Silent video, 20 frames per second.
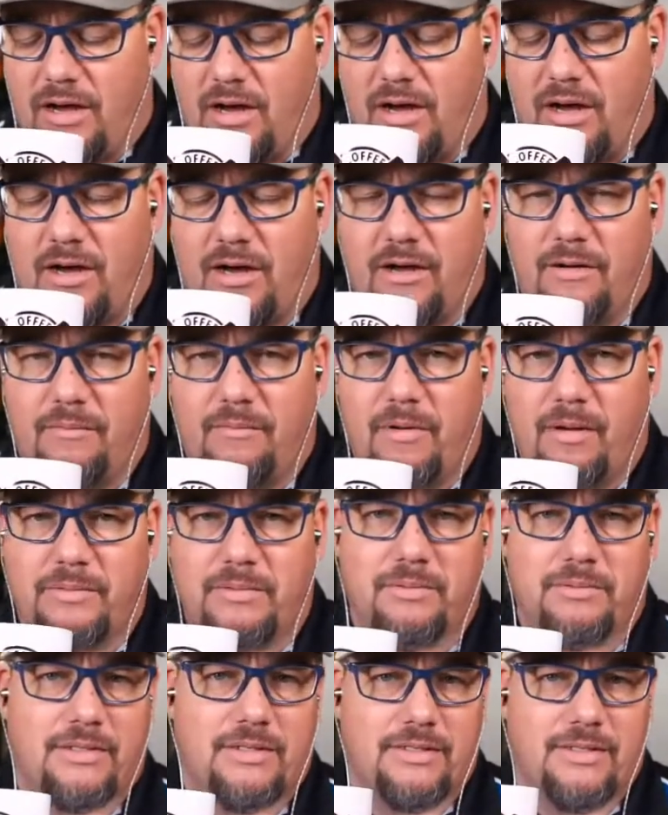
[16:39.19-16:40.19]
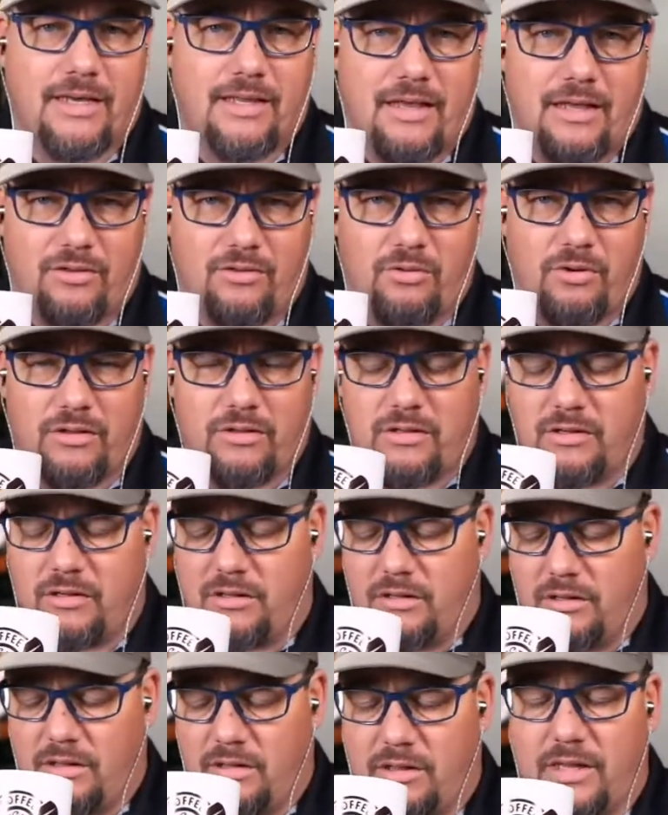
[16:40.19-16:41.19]
I'm supposed to say that throughout
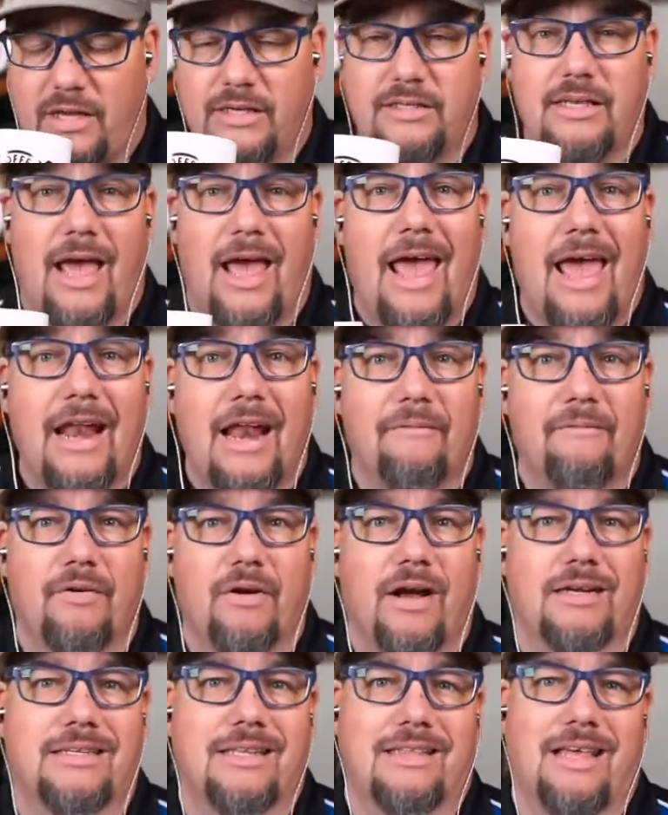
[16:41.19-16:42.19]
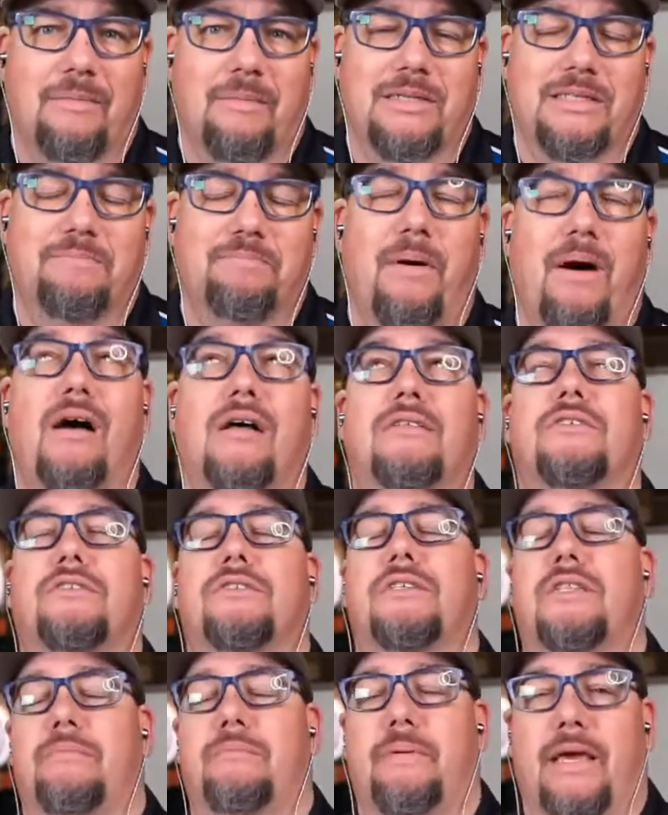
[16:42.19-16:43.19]
the things. And I forgot to thank my
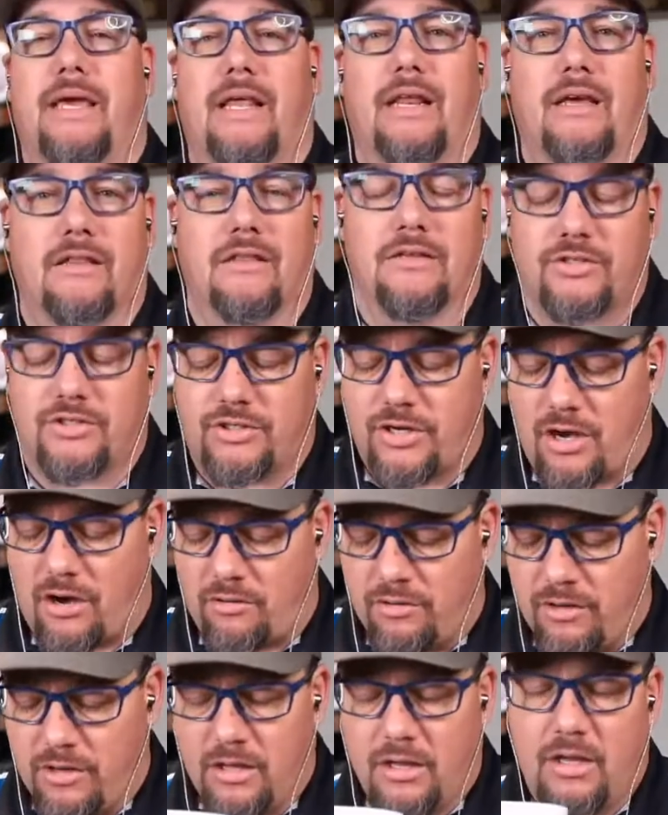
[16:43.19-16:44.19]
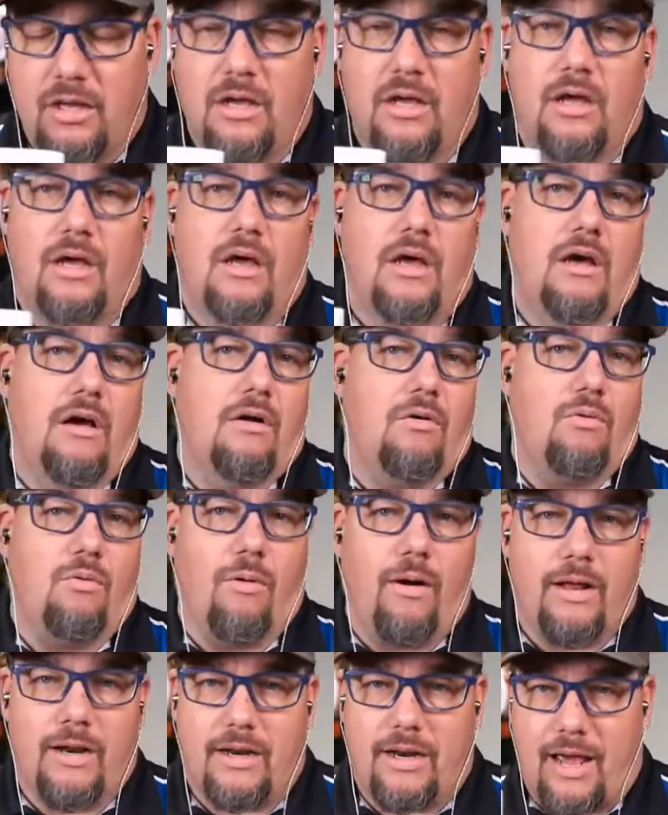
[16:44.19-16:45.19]
sponsors at the beginning of the show.
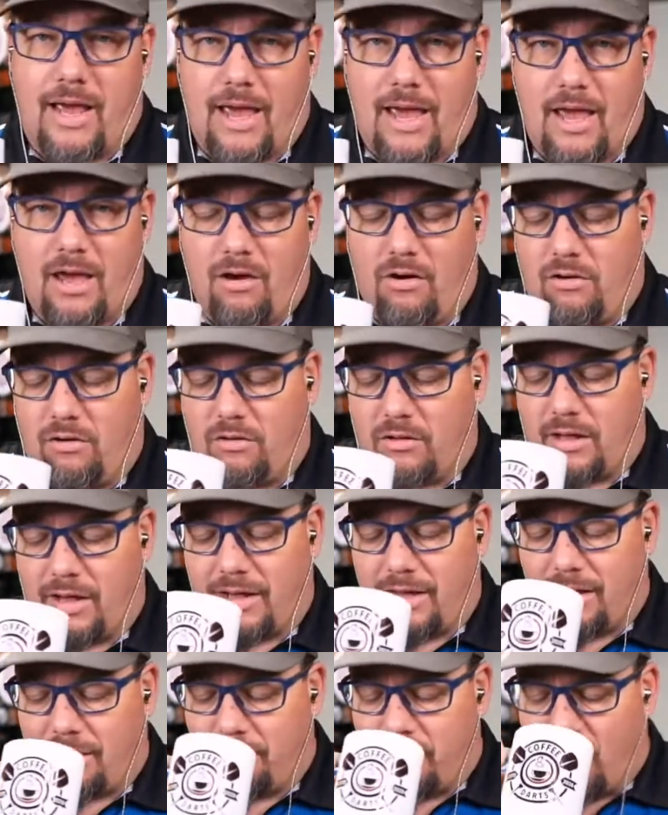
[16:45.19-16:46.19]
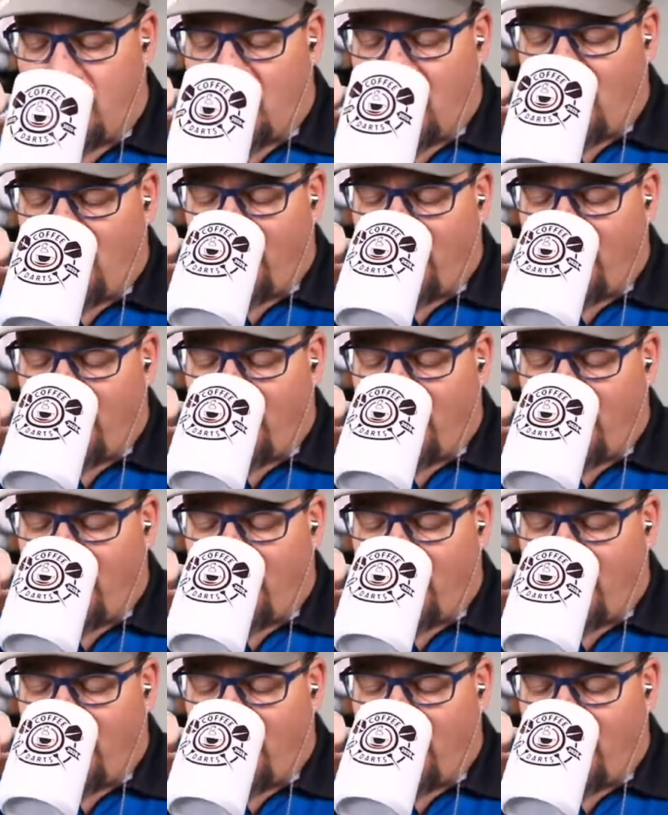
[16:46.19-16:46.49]
What an a-hole I am.